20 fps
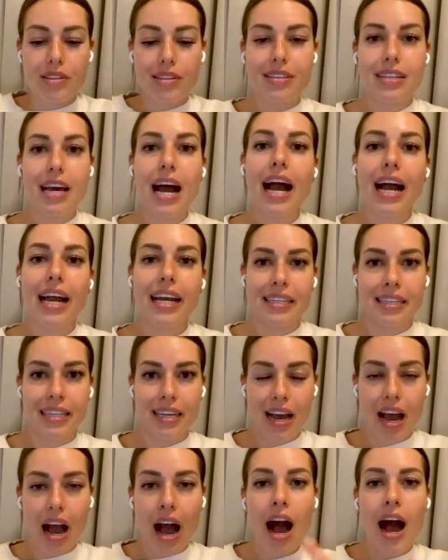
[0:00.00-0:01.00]
you
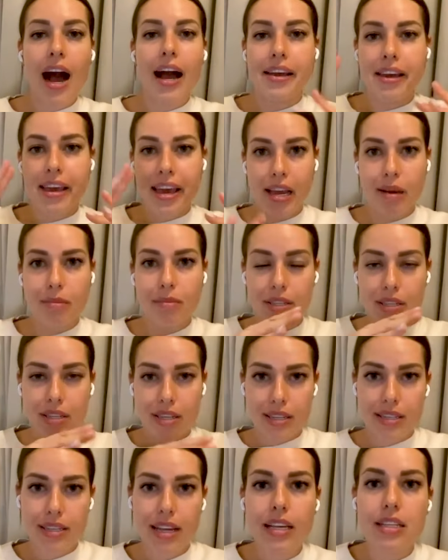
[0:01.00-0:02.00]
decide, I
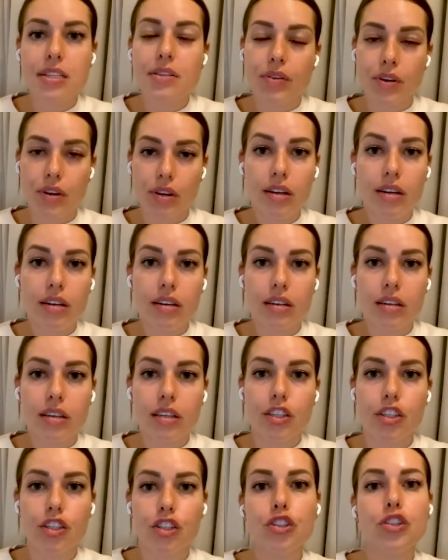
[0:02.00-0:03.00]
am successful,
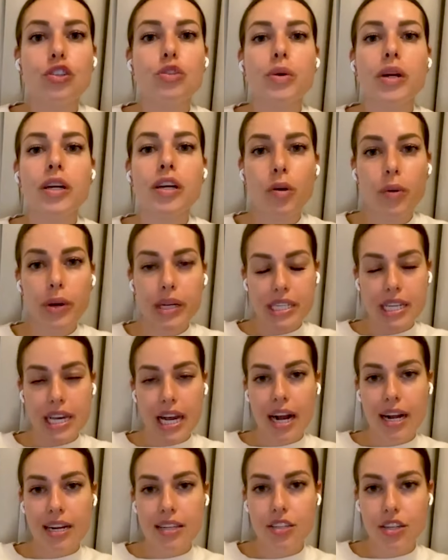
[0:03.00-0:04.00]
you are
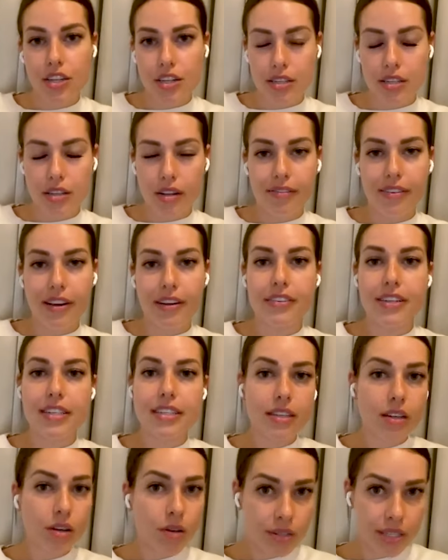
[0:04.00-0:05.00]
going to ask yourself
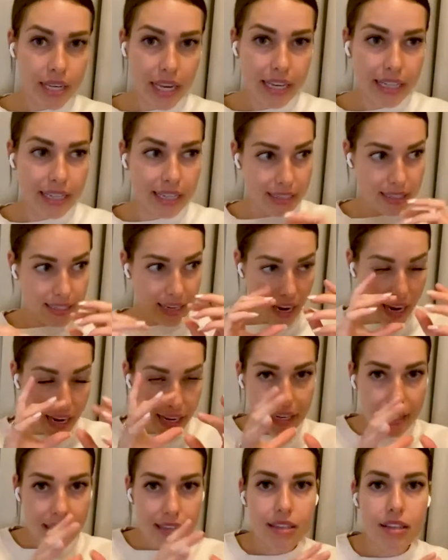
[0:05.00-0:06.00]
every single day in the
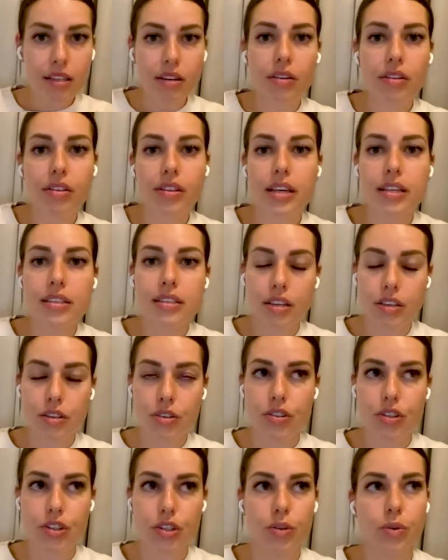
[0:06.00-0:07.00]
tiniest little things
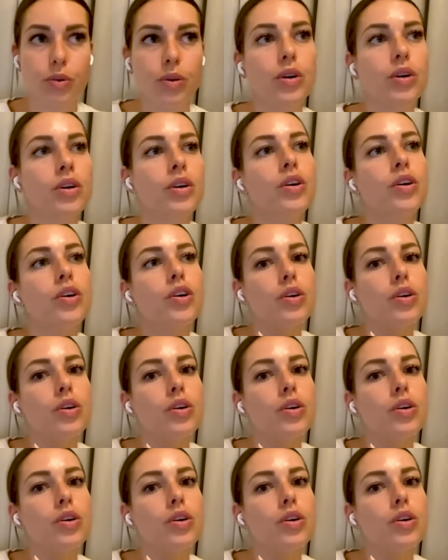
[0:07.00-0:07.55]
that you do